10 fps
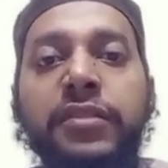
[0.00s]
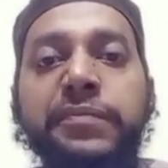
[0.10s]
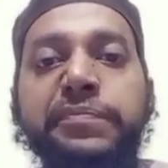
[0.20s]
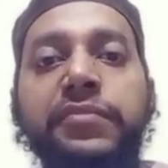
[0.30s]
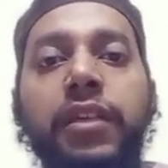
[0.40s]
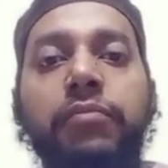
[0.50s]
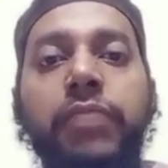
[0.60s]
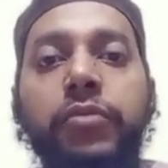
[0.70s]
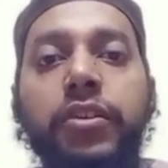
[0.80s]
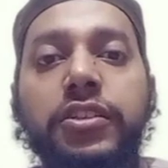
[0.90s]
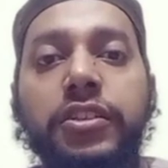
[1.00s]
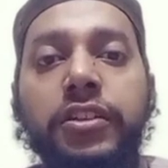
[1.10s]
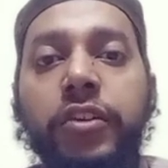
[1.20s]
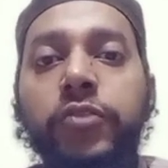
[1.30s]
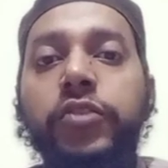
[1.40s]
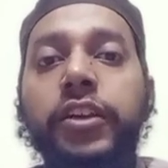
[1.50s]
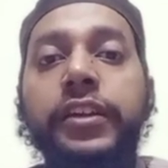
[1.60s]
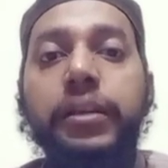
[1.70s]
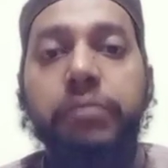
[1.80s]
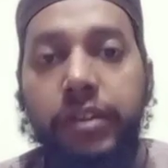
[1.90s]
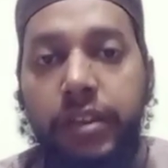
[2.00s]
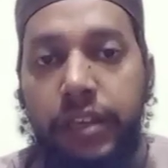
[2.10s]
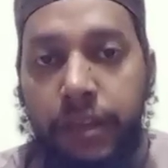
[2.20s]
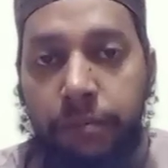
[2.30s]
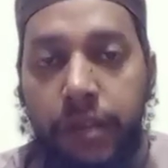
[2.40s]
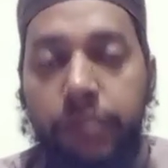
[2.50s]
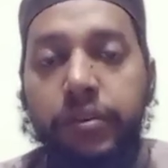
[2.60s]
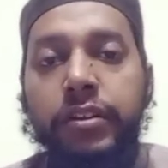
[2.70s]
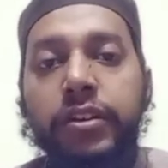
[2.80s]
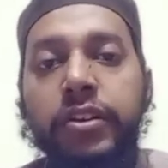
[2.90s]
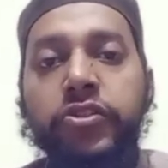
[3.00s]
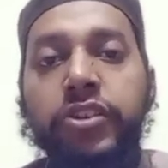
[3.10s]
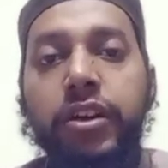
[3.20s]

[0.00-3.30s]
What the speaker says: memorize it, how you can keep it in memory, inshallah.